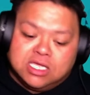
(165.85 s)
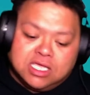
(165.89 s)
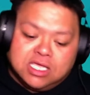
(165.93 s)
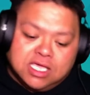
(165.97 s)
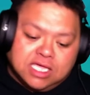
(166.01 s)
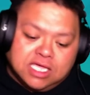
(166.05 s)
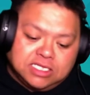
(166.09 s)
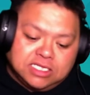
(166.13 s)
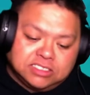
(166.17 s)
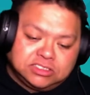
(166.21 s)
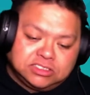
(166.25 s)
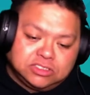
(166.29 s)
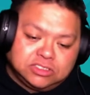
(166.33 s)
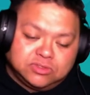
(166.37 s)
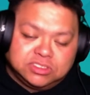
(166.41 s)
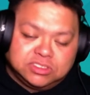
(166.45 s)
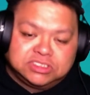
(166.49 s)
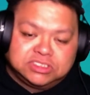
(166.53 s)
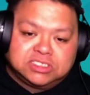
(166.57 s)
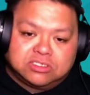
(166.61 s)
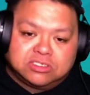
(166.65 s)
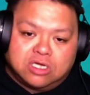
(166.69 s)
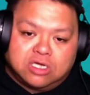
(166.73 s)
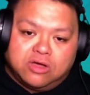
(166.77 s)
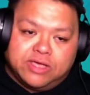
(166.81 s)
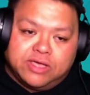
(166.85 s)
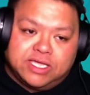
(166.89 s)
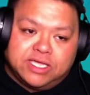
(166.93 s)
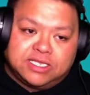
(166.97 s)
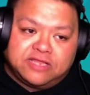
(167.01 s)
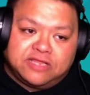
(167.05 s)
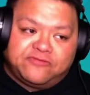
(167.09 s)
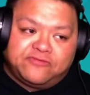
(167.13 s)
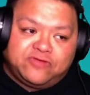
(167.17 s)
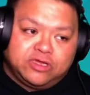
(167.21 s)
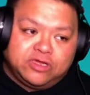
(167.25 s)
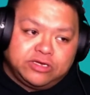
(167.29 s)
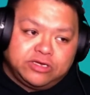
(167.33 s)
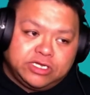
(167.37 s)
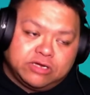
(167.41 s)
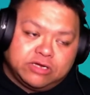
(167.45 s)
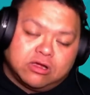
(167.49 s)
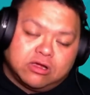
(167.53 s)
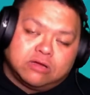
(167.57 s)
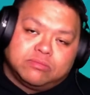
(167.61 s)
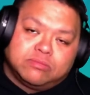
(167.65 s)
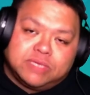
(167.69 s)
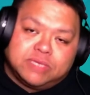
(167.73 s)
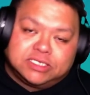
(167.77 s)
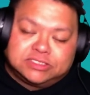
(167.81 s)
And in doing so, go ahead, if you're here
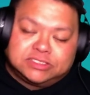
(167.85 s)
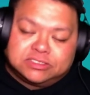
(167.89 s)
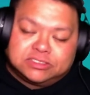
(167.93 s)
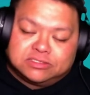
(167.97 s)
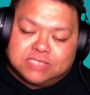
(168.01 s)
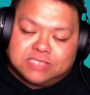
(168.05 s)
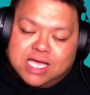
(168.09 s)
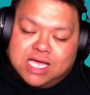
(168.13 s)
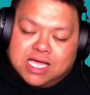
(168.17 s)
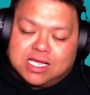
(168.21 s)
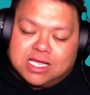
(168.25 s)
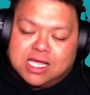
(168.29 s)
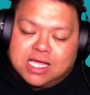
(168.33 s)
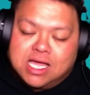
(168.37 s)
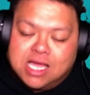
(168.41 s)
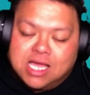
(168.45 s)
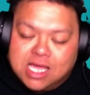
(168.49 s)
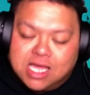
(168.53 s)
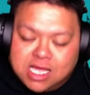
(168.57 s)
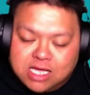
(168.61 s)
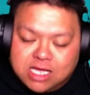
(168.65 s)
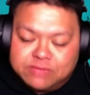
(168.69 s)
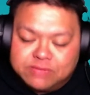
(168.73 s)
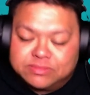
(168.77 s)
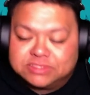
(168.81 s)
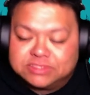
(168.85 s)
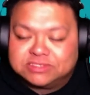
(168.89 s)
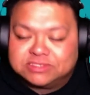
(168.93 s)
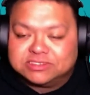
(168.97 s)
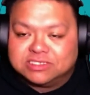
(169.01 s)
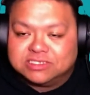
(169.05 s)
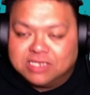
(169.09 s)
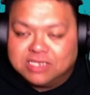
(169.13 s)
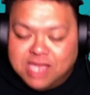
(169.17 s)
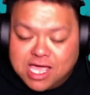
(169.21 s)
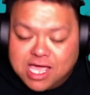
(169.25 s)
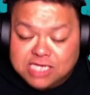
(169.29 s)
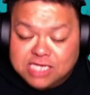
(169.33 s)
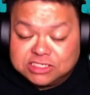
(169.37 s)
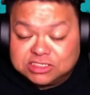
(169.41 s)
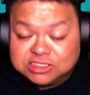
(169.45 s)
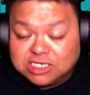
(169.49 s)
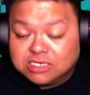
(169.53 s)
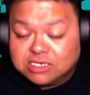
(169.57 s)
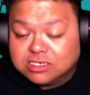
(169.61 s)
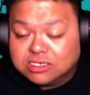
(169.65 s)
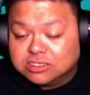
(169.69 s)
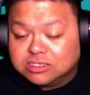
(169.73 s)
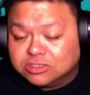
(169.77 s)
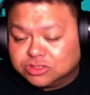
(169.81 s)
on
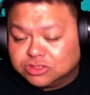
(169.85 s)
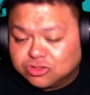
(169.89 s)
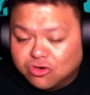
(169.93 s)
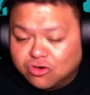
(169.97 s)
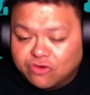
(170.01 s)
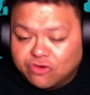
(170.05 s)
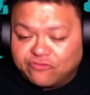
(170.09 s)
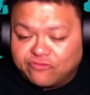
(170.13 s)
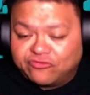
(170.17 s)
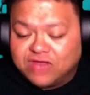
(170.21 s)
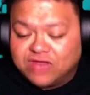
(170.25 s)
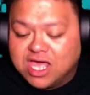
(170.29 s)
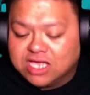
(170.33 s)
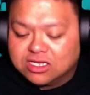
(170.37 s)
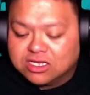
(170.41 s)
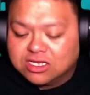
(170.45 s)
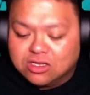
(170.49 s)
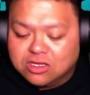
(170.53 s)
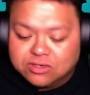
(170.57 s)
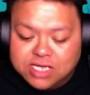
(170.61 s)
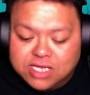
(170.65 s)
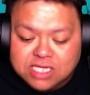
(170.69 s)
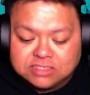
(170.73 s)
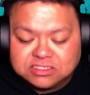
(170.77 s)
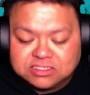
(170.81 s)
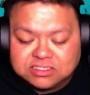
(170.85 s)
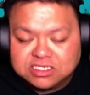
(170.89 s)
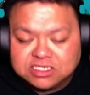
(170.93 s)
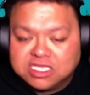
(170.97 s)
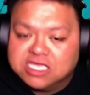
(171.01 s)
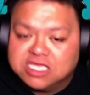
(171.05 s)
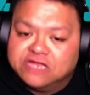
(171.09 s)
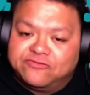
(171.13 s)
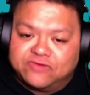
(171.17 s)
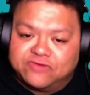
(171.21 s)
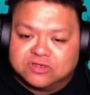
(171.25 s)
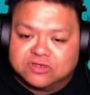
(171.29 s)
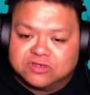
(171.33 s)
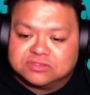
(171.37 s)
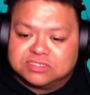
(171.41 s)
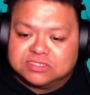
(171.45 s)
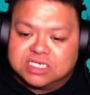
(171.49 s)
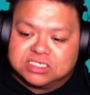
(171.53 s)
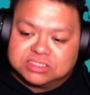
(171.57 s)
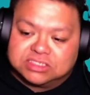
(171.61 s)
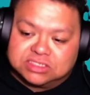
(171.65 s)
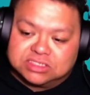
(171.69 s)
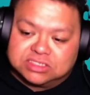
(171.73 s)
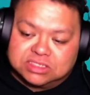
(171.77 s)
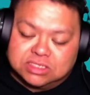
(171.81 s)
Mixer.com/Sean_Flac, go down to the info
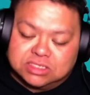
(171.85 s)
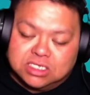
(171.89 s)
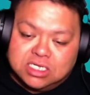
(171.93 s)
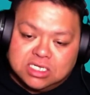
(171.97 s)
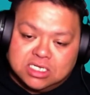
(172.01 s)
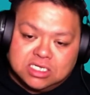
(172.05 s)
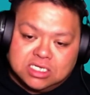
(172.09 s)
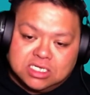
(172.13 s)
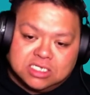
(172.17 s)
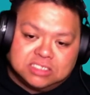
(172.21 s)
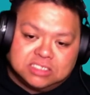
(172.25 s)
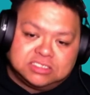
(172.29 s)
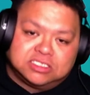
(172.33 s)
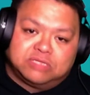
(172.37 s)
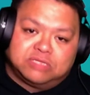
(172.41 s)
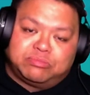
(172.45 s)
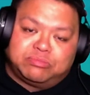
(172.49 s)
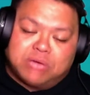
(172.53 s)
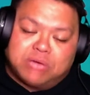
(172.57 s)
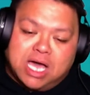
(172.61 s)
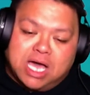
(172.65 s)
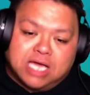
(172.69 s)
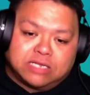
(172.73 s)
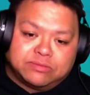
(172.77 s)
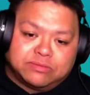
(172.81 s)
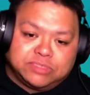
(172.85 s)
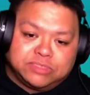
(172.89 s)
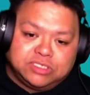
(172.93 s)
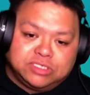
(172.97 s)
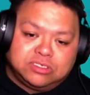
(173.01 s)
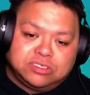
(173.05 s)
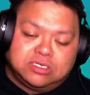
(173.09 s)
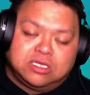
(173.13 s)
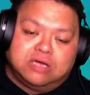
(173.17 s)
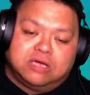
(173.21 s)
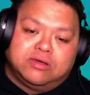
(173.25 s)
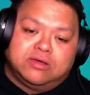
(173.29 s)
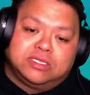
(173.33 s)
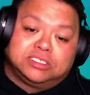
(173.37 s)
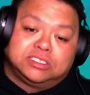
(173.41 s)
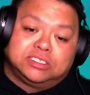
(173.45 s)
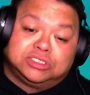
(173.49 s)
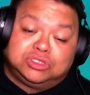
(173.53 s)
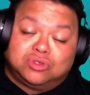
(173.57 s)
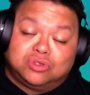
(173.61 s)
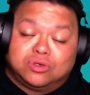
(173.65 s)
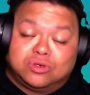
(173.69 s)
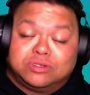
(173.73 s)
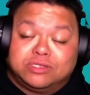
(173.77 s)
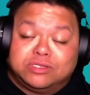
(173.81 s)
section to the bottom. You can go ahead and
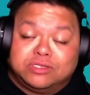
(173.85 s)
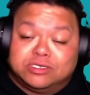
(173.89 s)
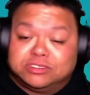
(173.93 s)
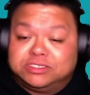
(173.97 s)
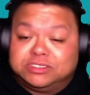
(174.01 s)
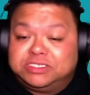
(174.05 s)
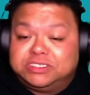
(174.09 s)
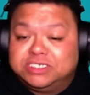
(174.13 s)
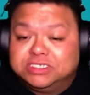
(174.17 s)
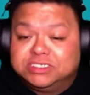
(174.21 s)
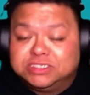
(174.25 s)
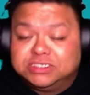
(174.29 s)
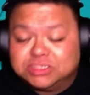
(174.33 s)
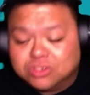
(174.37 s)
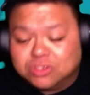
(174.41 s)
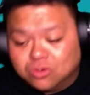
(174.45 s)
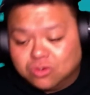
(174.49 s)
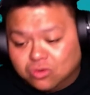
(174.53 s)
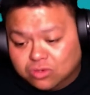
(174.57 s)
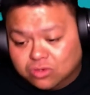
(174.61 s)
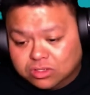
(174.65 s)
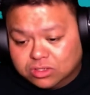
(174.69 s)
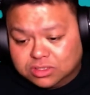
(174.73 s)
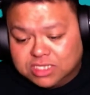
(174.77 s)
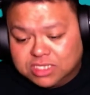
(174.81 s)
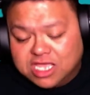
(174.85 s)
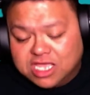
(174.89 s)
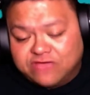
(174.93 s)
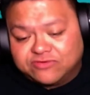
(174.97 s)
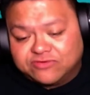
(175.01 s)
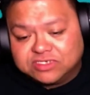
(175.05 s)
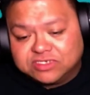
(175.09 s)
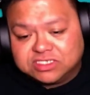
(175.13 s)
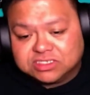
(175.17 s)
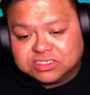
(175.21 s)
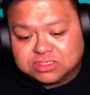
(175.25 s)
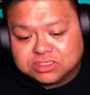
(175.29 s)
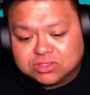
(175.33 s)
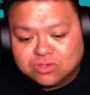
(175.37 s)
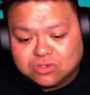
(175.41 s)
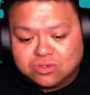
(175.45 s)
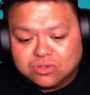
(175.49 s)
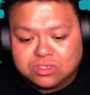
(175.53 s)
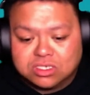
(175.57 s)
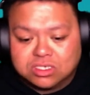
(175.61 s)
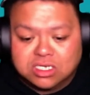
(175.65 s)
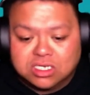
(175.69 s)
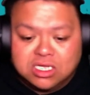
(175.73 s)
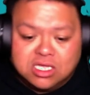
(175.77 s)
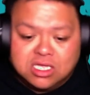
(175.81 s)
join their Discord. They have a
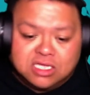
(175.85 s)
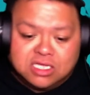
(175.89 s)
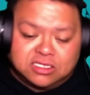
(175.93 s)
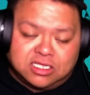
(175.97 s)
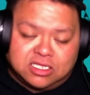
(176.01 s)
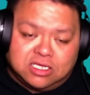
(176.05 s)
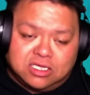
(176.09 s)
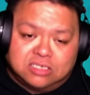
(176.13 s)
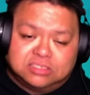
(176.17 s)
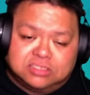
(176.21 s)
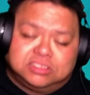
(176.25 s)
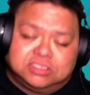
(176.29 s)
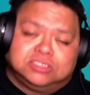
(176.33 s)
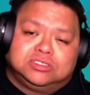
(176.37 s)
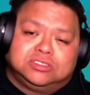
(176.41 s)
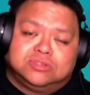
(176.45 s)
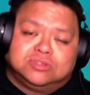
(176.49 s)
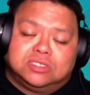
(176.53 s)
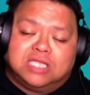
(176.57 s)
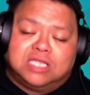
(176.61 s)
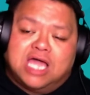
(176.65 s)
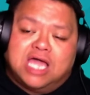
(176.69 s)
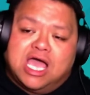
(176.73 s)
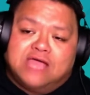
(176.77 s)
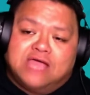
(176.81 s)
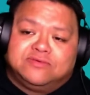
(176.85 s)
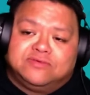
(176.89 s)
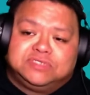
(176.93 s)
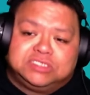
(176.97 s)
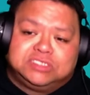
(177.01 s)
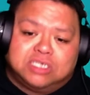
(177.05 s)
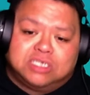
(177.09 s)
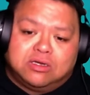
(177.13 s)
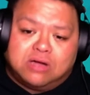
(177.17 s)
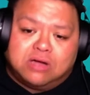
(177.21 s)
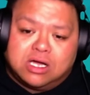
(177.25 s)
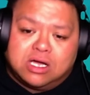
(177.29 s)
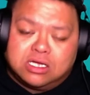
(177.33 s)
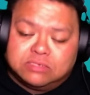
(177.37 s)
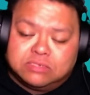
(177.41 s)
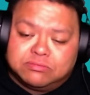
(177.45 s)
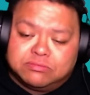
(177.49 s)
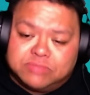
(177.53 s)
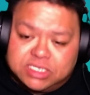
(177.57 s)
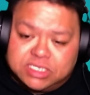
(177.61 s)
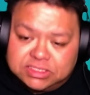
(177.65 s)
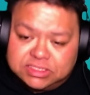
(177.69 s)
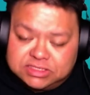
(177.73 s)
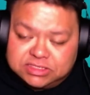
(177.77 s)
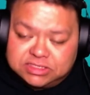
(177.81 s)
Discord. They also do a live show on
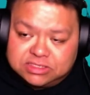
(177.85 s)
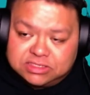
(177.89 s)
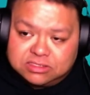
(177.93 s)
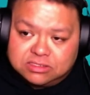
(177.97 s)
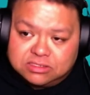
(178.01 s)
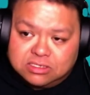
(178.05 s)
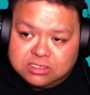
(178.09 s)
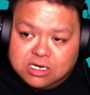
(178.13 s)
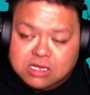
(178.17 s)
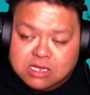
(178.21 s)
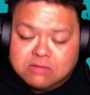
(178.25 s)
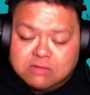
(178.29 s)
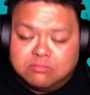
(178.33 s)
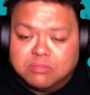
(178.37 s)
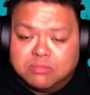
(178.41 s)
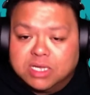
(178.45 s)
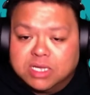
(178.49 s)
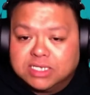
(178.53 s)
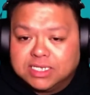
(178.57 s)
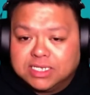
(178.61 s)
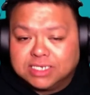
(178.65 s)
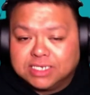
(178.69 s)
Mixer Monday